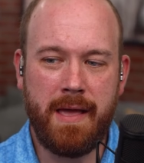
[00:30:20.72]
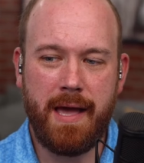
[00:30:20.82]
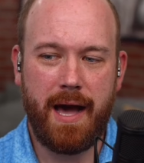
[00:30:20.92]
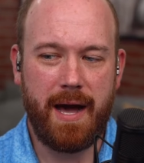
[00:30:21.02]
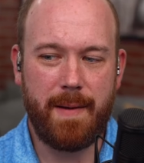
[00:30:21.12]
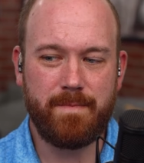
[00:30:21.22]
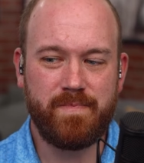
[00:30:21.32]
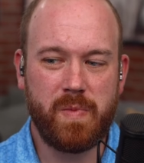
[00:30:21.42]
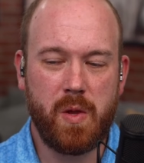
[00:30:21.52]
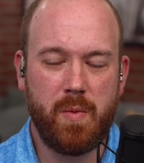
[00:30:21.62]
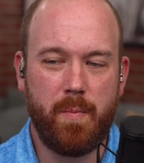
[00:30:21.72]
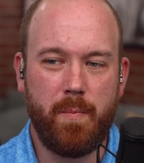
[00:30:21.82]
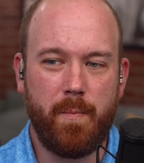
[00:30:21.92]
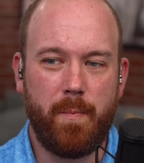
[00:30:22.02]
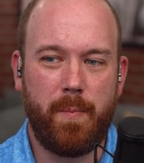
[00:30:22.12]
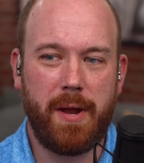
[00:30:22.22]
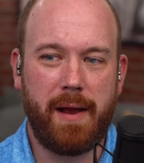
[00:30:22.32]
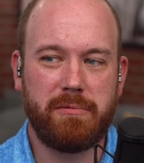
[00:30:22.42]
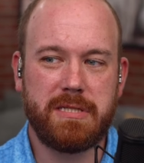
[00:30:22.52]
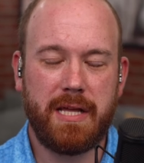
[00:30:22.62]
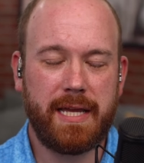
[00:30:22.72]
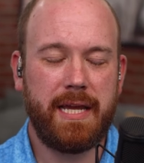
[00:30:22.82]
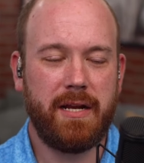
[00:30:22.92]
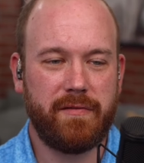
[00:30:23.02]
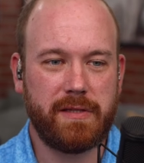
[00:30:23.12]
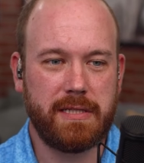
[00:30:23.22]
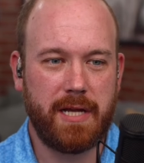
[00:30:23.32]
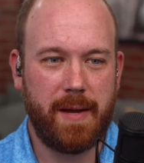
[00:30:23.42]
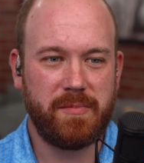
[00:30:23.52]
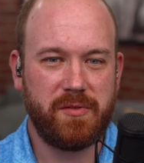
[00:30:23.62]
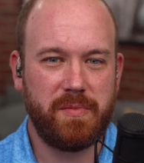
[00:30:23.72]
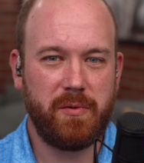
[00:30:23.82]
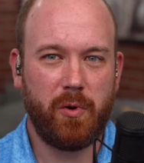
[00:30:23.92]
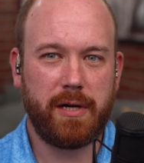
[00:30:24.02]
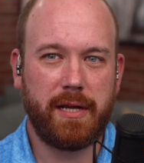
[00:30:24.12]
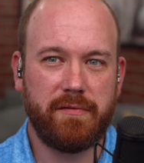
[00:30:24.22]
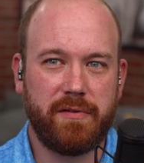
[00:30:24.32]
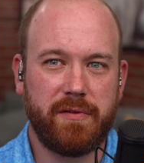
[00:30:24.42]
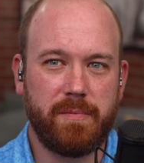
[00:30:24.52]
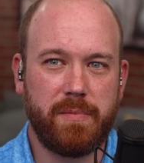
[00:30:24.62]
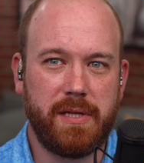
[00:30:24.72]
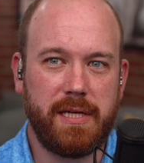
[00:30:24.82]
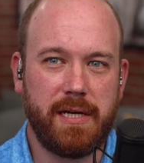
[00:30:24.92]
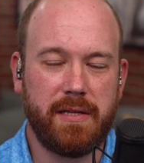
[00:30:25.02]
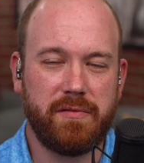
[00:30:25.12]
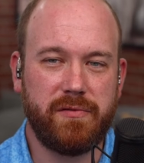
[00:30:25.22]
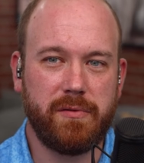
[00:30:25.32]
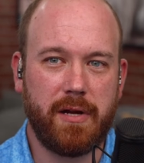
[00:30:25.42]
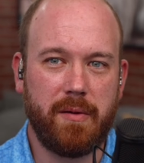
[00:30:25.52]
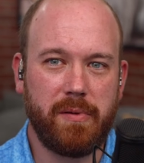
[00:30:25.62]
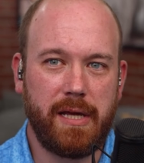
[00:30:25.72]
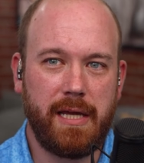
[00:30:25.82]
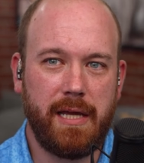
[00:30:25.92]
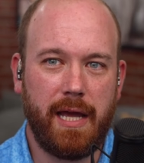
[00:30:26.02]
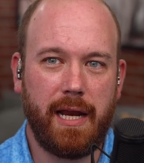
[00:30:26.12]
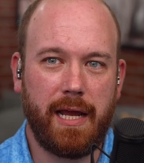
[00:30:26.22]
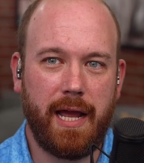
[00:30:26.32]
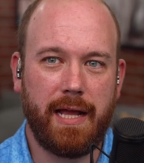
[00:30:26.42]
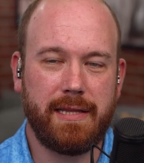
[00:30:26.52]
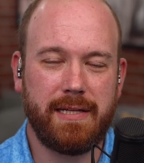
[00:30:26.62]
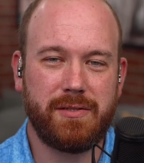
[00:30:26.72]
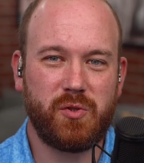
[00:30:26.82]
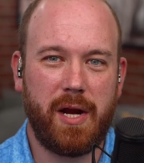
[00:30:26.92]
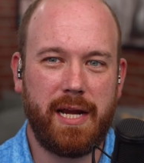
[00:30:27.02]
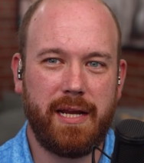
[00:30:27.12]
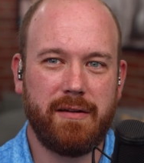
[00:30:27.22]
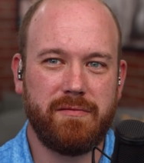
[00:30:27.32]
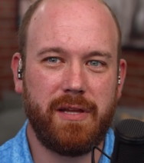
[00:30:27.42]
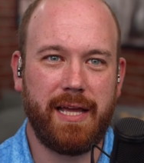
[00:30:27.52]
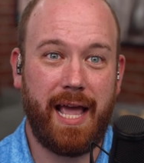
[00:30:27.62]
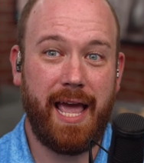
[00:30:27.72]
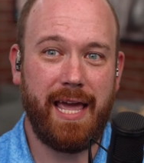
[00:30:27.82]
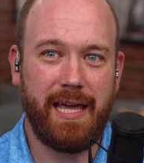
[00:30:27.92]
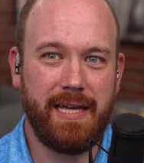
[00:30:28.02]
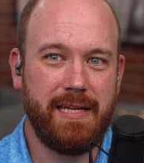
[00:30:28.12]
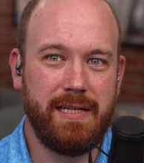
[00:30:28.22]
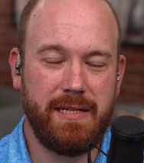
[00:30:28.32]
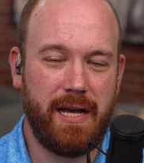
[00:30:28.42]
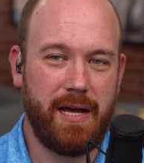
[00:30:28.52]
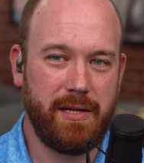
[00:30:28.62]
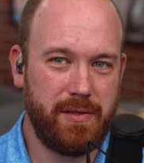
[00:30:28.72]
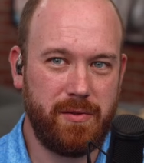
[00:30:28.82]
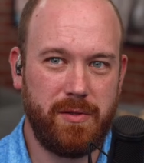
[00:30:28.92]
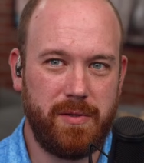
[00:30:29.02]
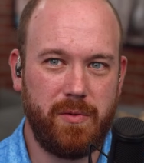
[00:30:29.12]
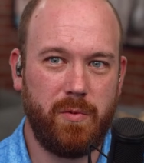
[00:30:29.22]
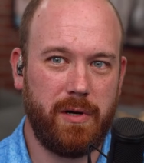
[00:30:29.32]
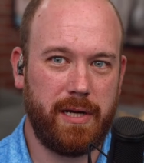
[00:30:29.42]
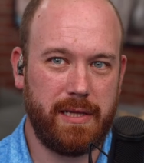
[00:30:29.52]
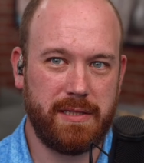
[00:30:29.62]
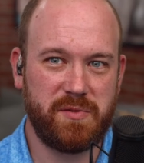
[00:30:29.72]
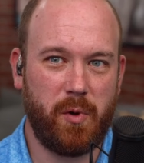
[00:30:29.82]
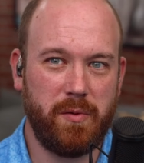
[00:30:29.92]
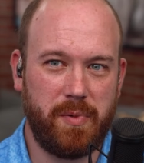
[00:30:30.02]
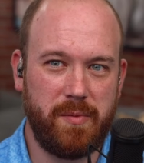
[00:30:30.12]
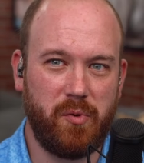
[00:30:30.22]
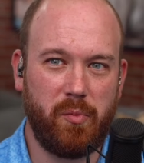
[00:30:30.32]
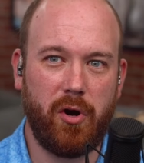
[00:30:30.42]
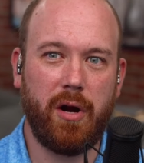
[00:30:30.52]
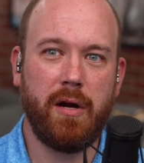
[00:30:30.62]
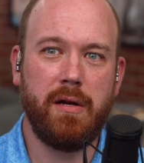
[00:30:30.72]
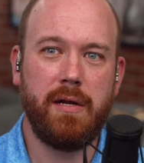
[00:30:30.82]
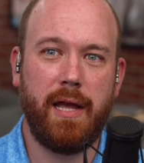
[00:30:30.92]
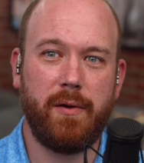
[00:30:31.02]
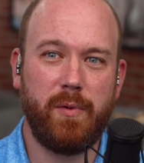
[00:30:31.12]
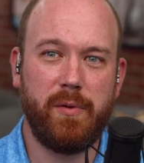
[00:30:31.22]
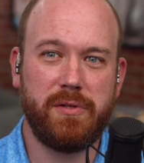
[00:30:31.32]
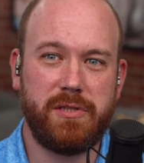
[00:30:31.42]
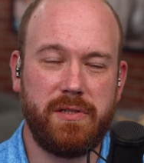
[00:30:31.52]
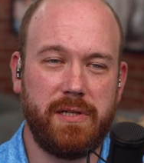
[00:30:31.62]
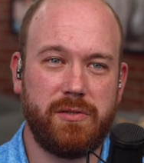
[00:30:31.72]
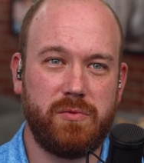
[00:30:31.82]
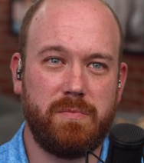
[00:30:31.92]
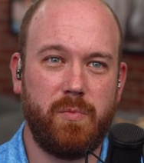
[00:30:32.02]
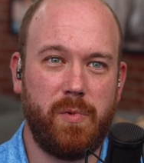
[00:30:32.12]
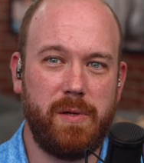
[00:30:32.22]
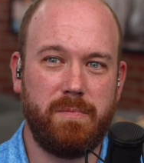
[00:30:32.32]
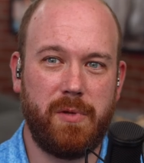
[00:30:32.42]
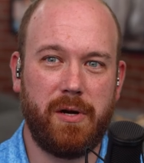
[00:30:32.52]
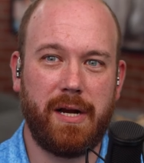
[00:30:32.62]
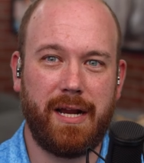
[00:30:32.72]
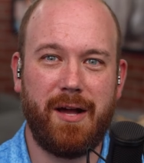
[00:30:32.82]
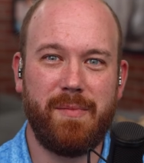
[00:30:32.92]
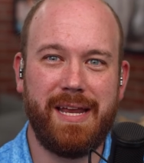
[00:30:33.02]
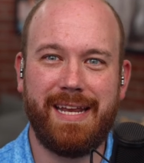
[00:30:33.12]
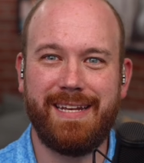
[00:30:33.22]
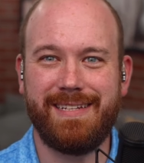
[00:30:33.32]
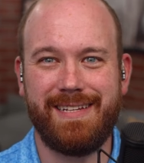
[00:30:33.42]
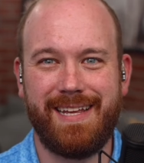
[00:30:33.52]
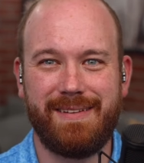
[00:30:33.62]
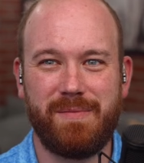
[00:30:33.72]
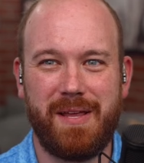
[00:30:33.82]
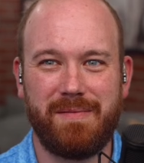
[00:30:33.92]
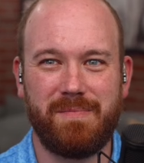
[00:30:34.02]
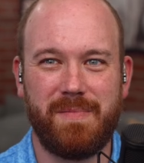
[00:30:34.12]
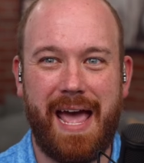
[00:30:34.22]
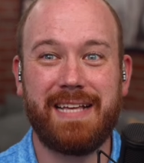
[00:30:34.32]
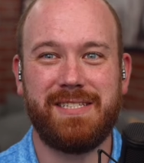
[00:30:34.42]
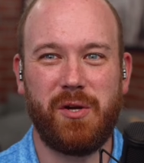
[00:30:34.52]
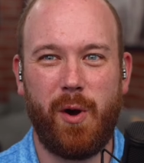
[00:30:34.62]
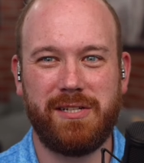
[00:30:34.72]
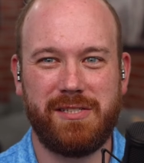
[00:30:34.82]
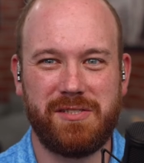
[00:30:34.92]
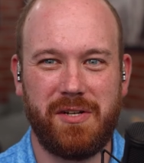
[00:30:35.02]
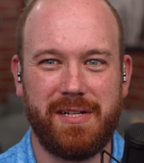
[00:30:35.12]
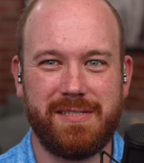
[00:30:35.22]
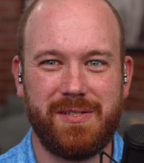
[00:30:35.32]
But I was lucky enough at the time to be working for the fruit company, and I got the training of like, hey, you work at the smart people bar, and we want you to they're going to come in and ask you questions on it.